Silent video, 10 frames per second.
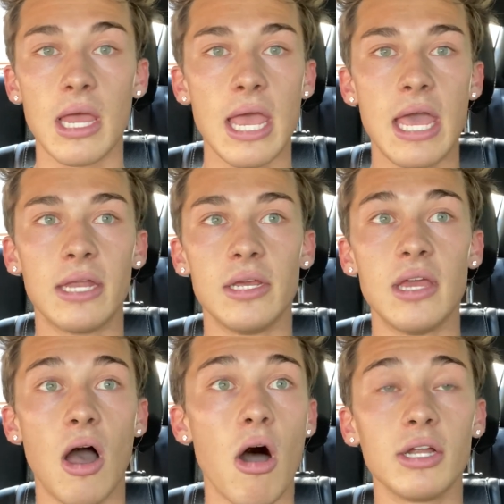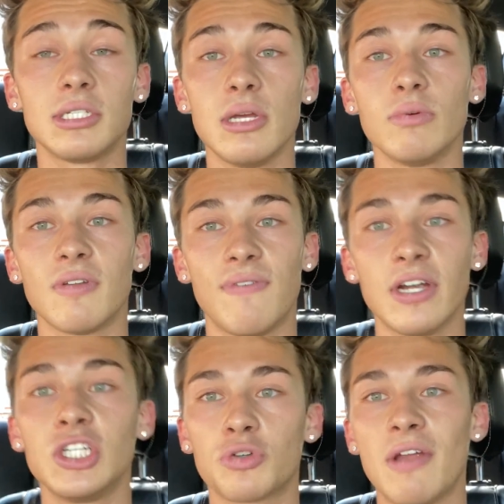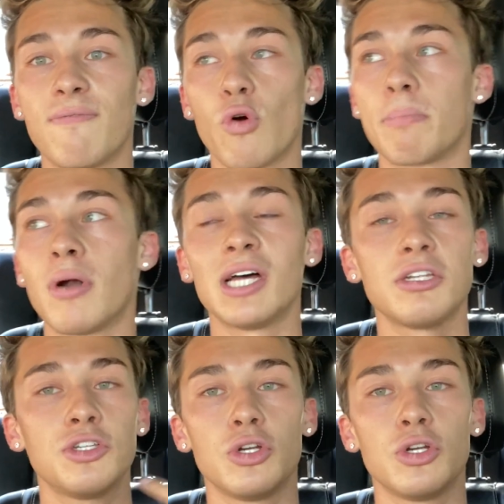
And it honestly was a very straightforward process.